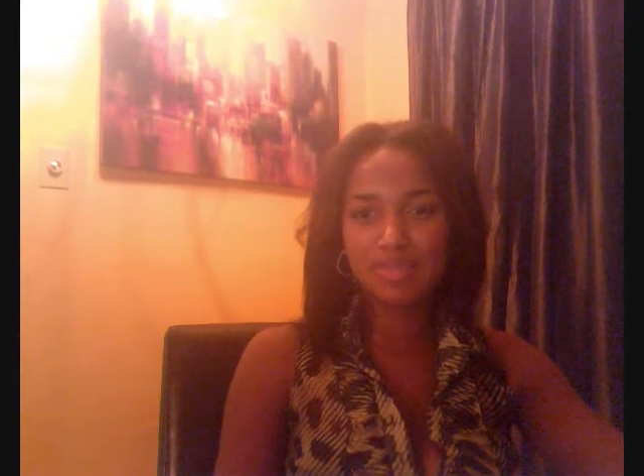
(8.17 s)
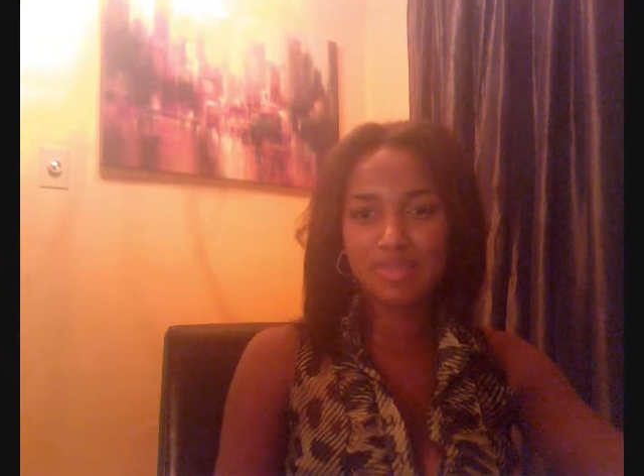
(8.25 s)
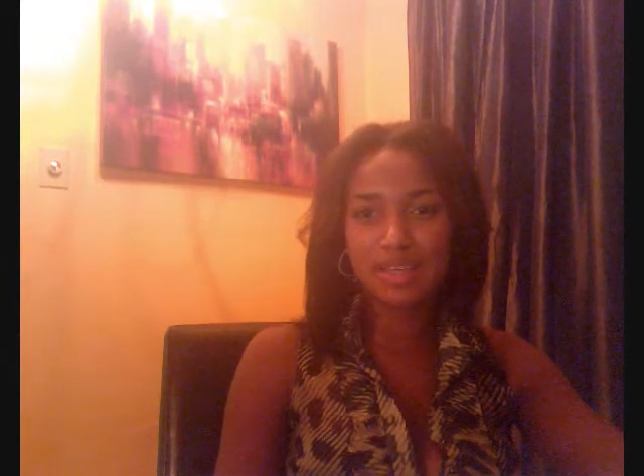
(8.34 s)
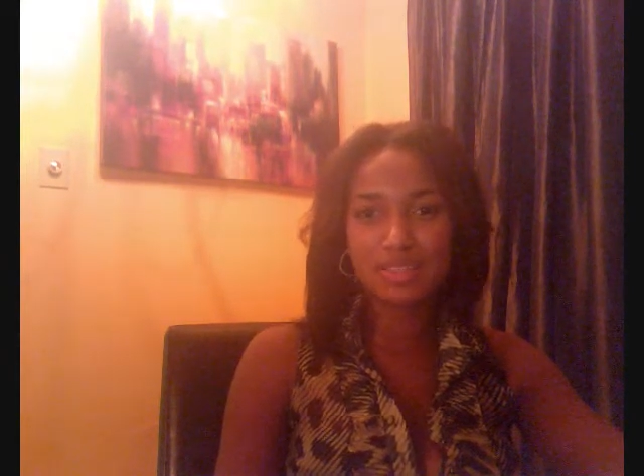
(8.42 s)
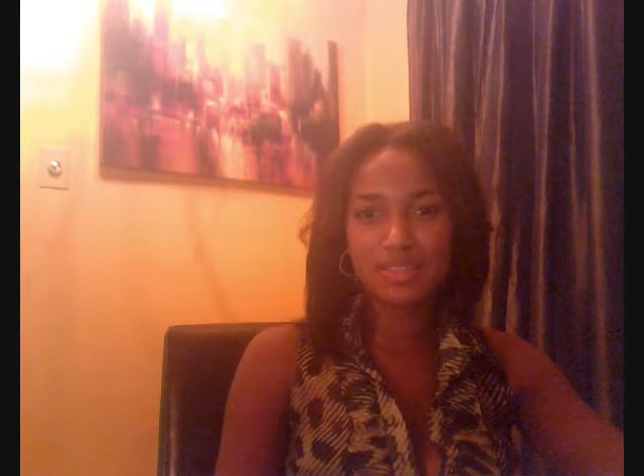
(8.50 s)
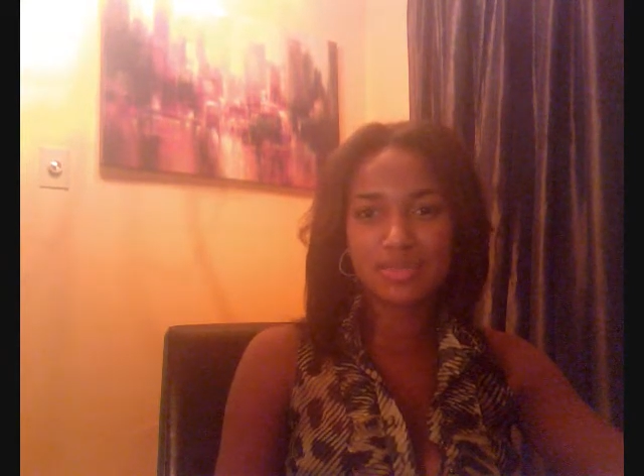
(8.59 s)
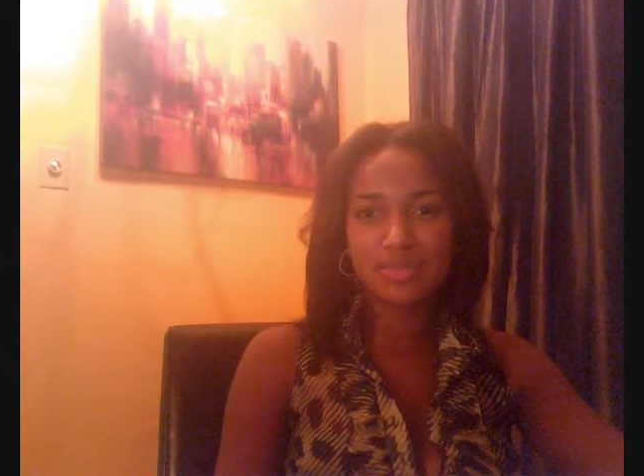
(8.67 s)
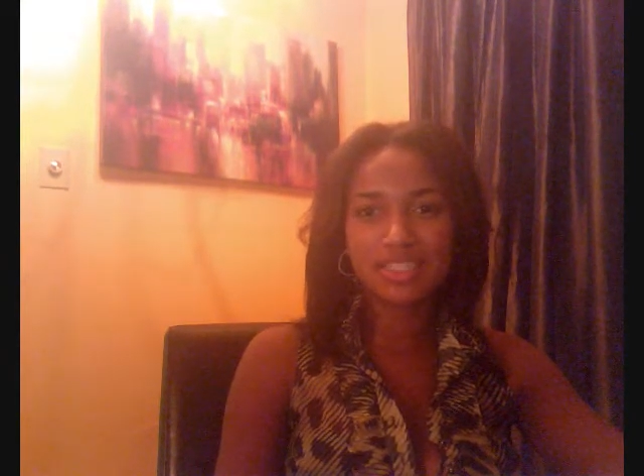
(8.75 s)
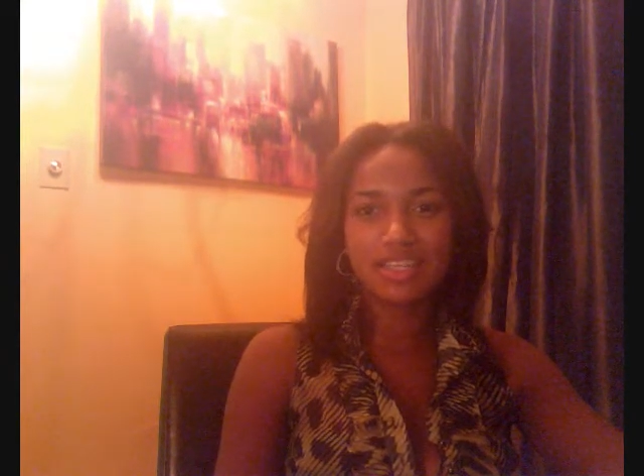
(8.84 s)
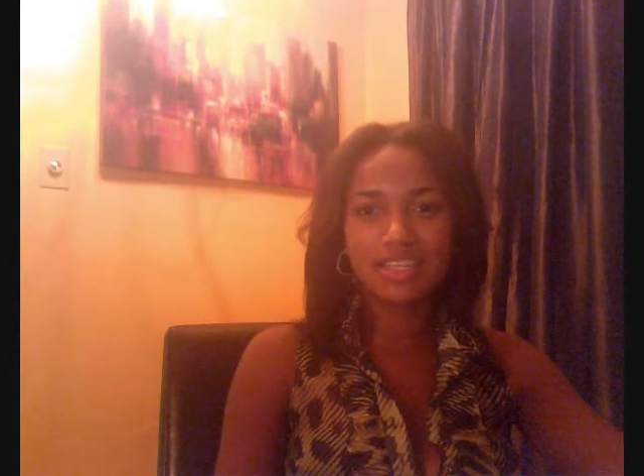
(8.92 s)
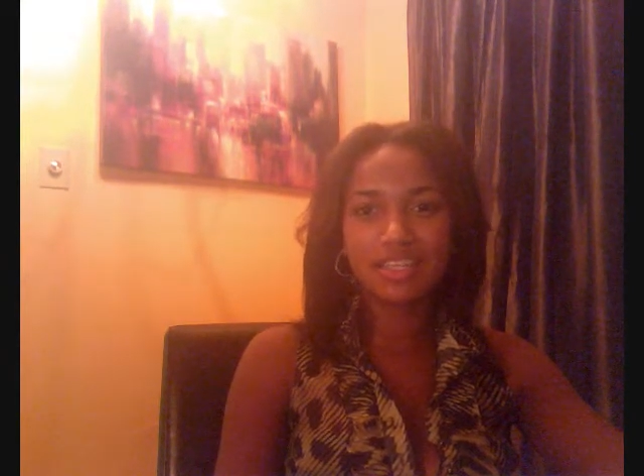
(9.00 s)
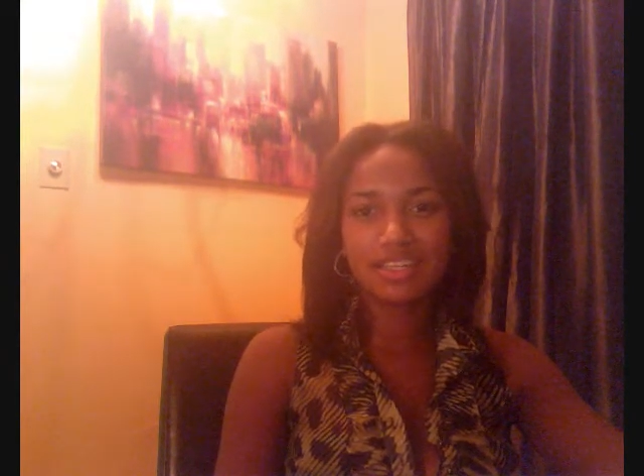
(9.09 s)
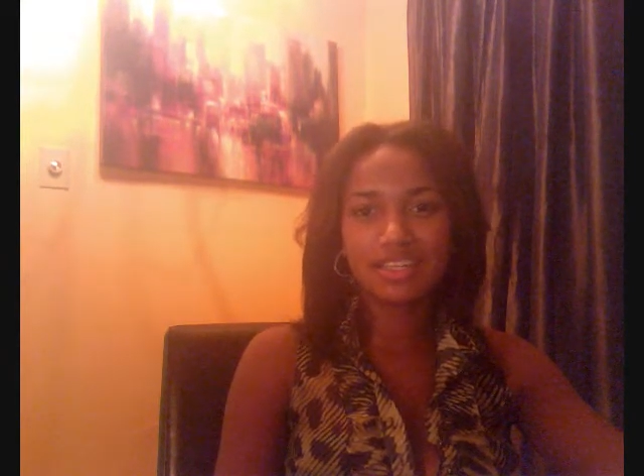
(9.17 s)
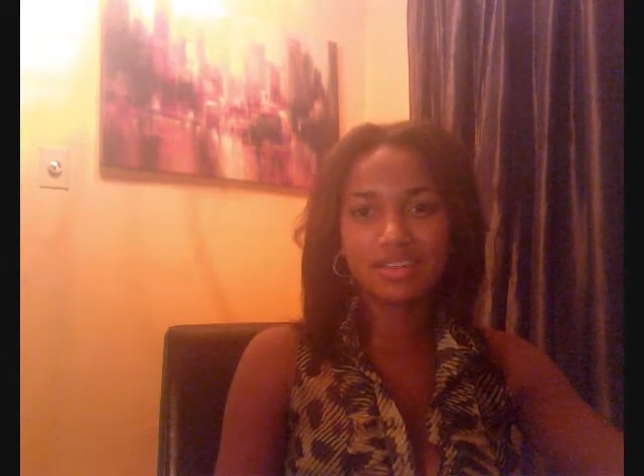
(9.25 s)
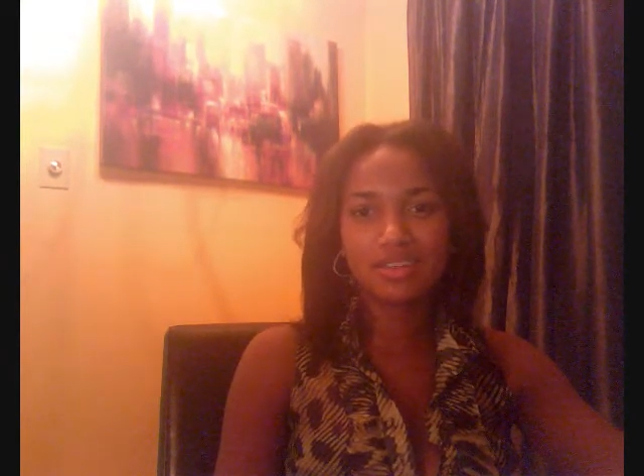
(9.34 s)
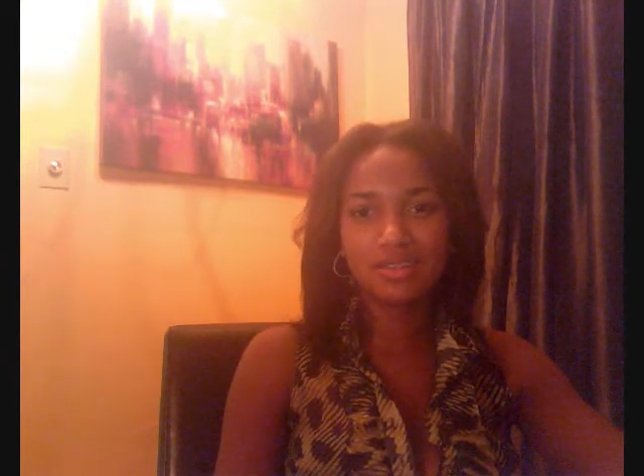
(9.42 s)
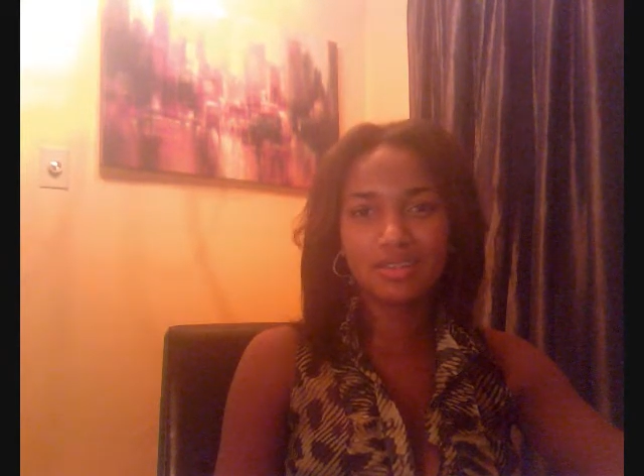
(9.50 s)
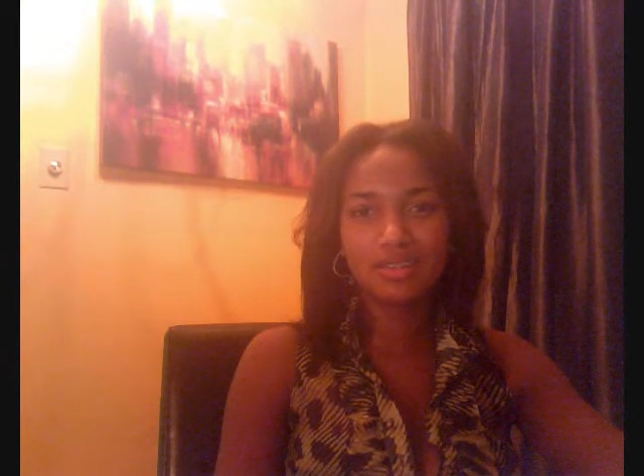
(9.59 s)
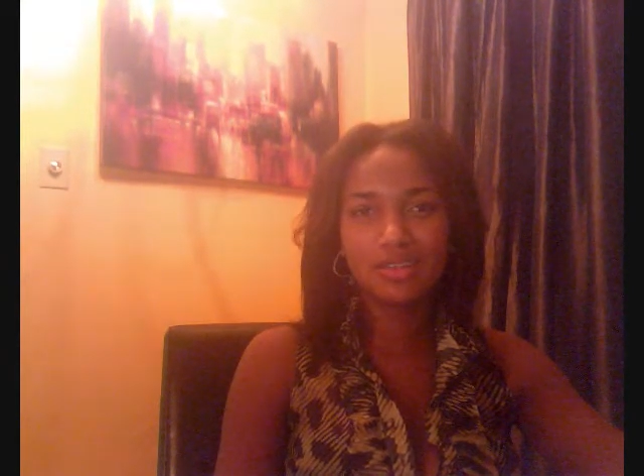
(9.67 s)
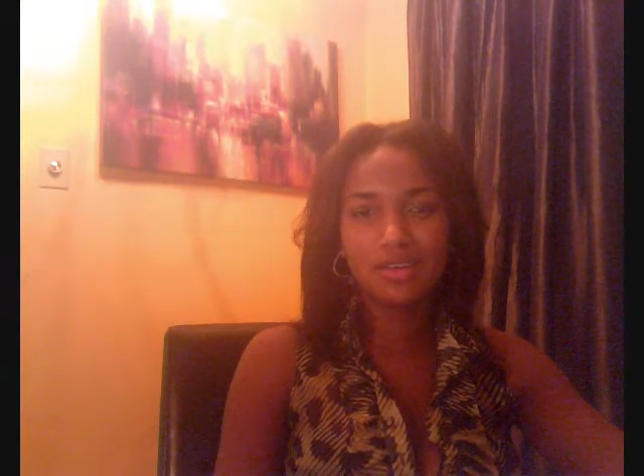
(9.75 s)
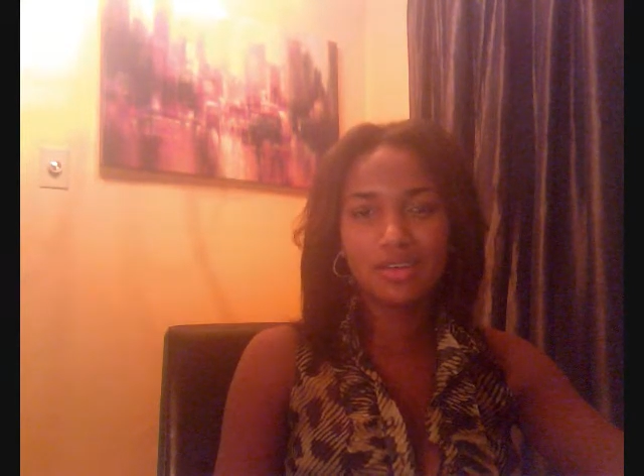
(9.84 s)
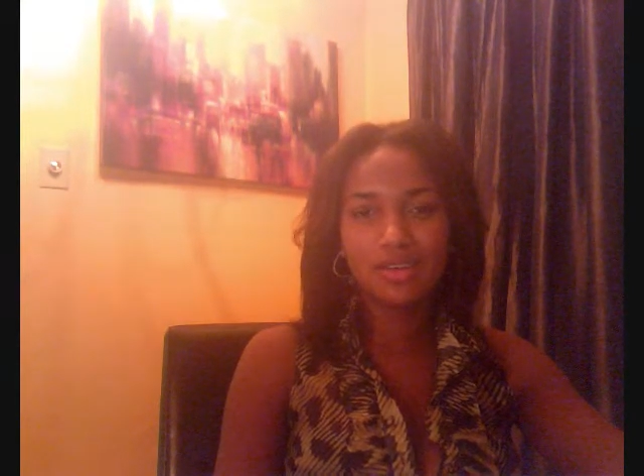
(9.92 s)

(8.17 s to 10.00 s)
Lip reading: past week's clinical.